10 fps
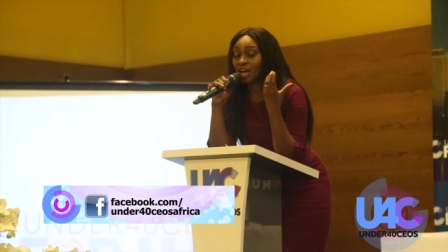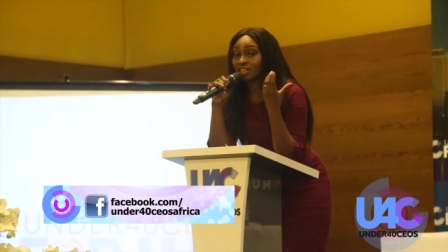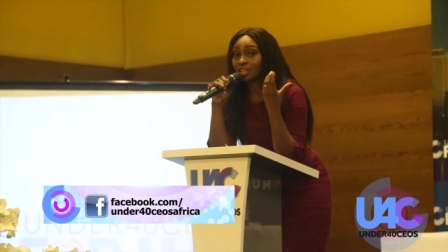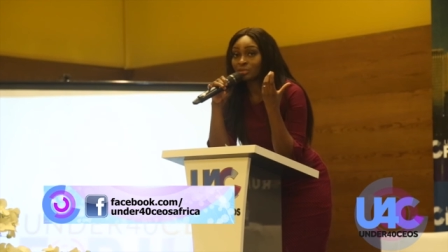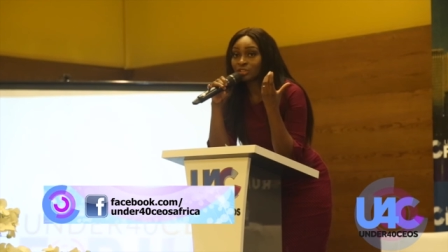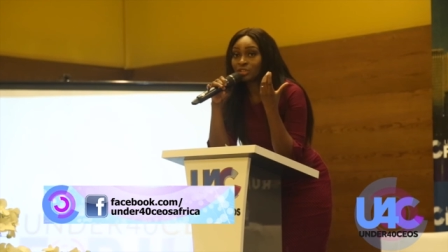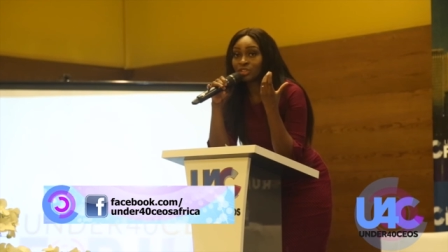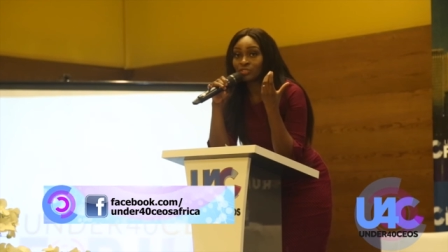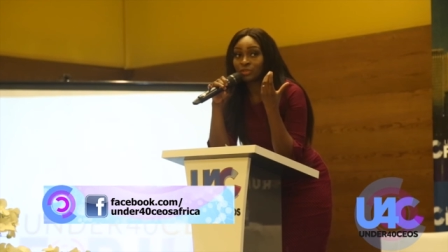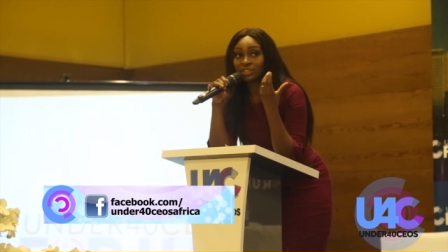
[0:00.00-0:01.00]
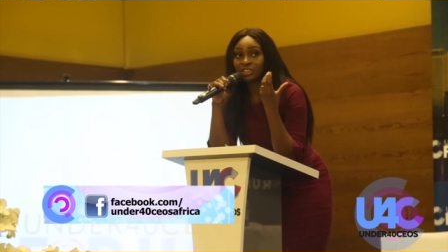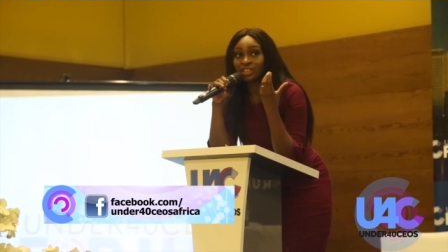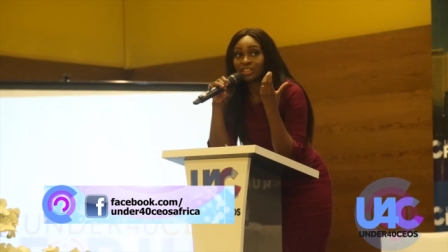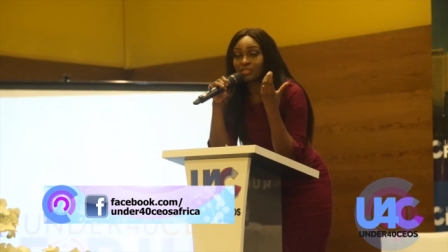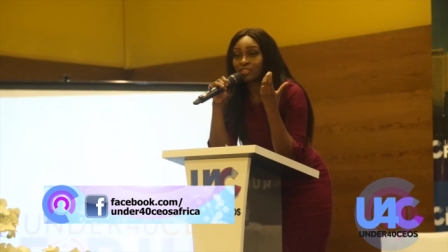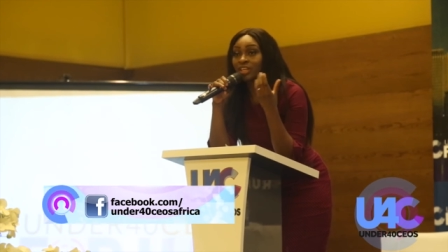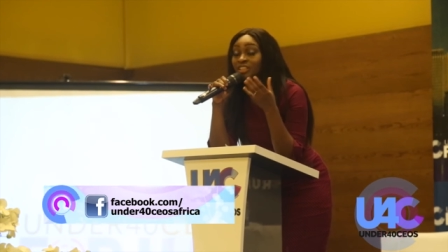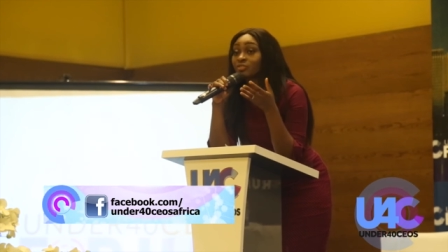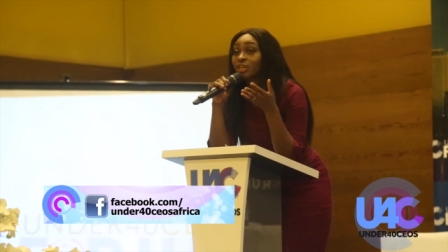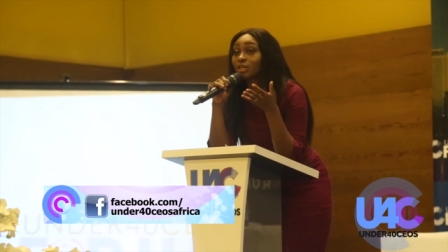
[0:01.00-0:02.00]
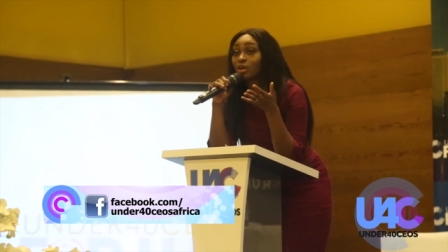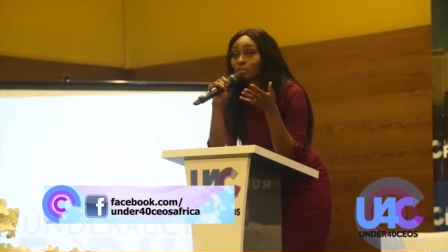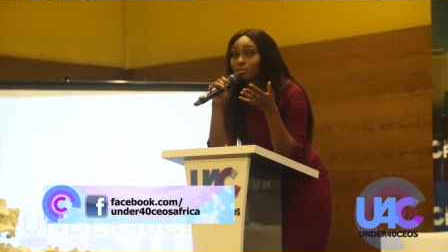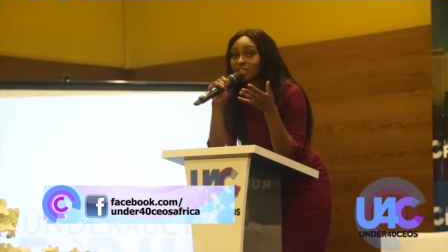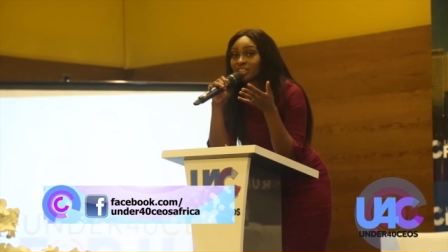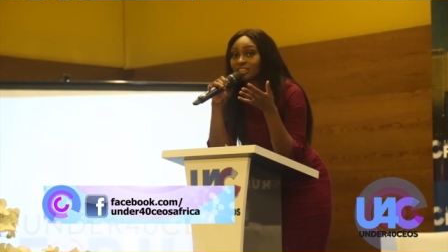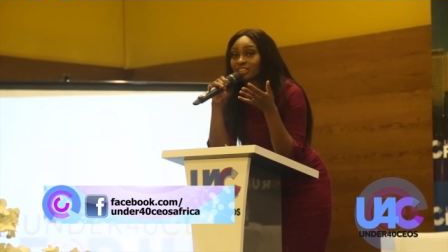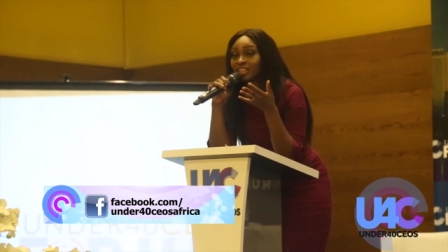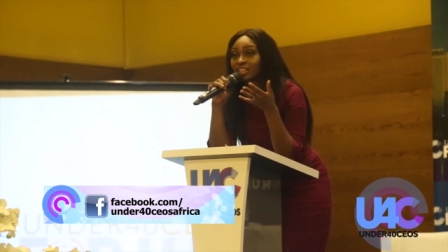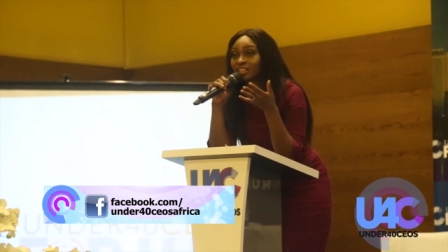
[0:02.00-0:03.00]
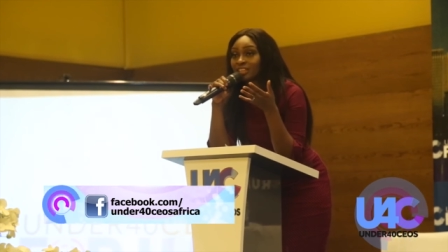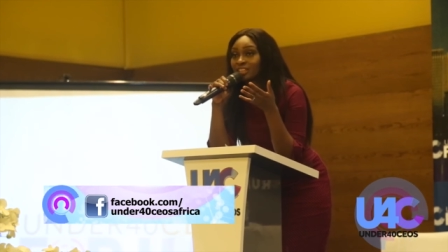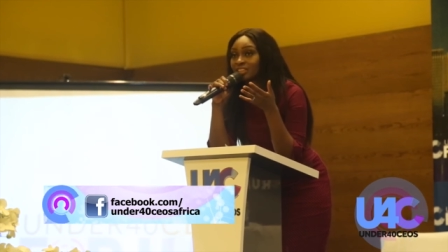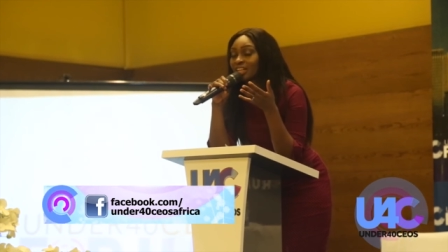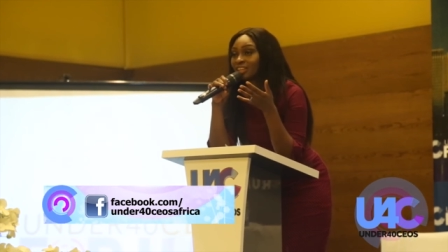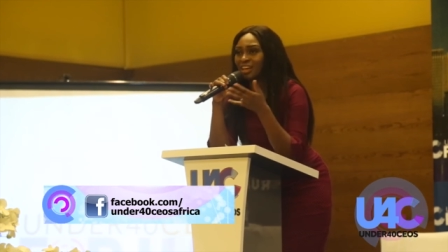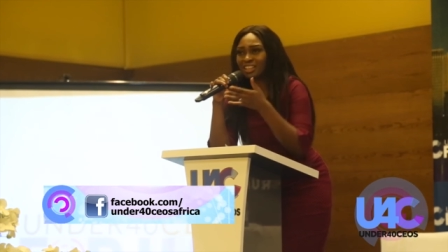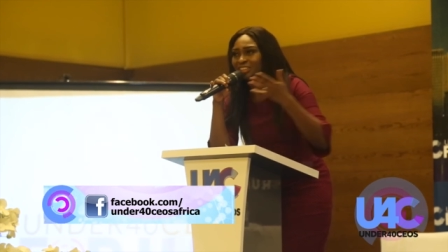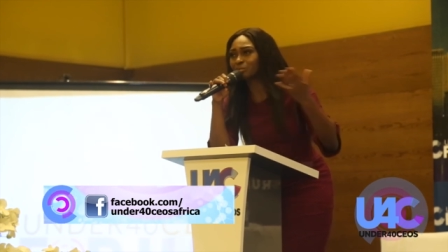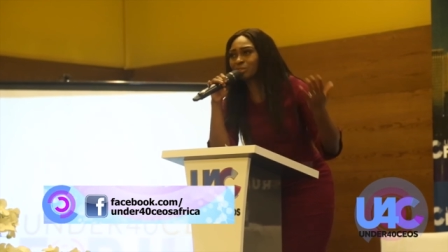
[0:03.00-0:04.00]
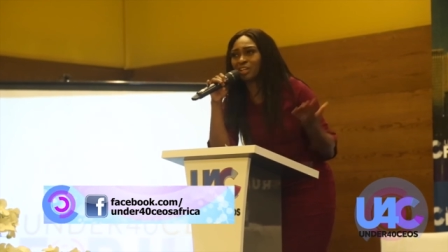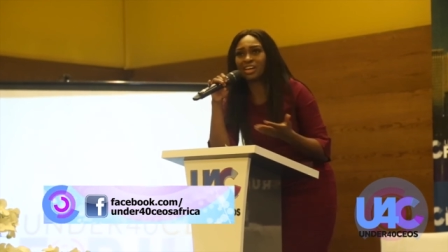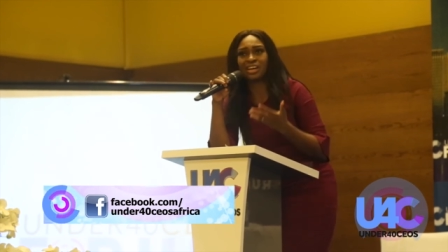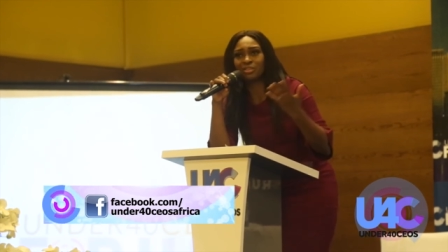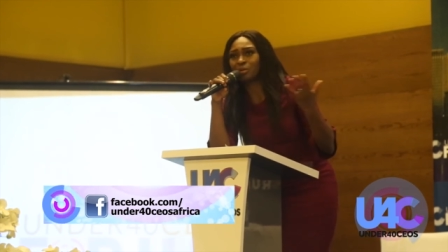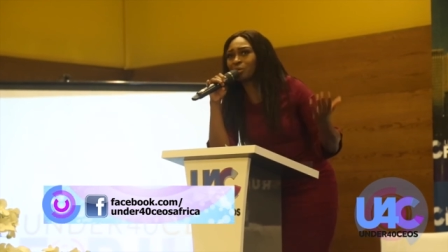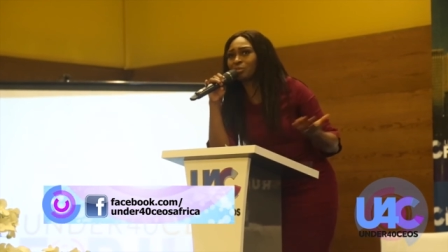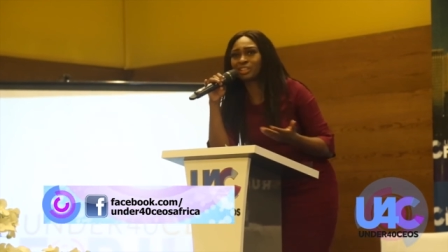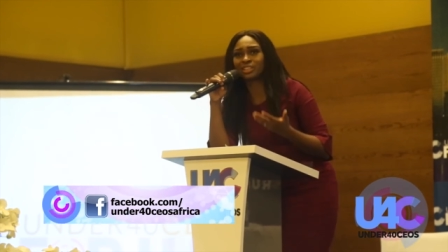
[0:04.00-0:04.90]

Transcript: And I'm sure you've all seen, I think it's very common with entertainers, that they seem to earn all